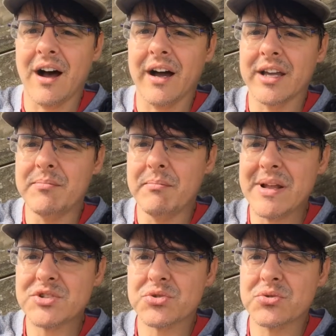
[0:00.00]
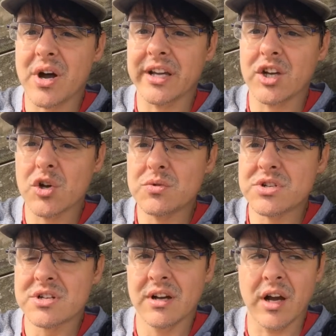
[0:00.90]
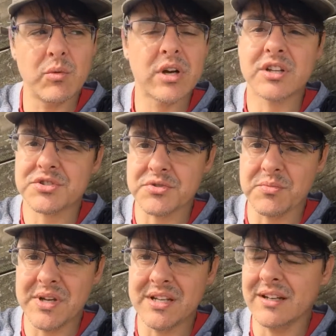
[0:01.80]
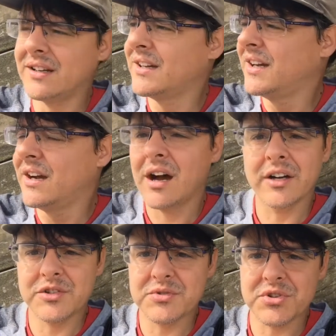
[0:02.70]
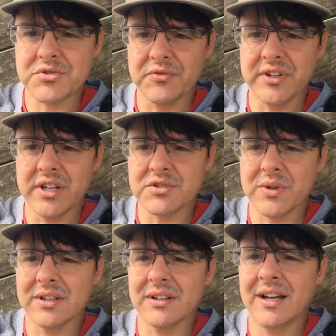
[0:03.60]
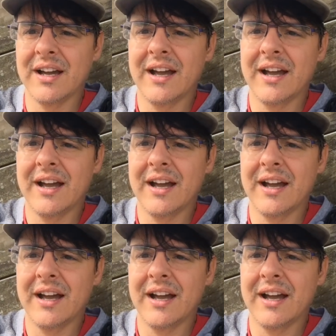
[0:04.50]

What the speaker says: I mentor, I coach, I work in social media, I do social video as well.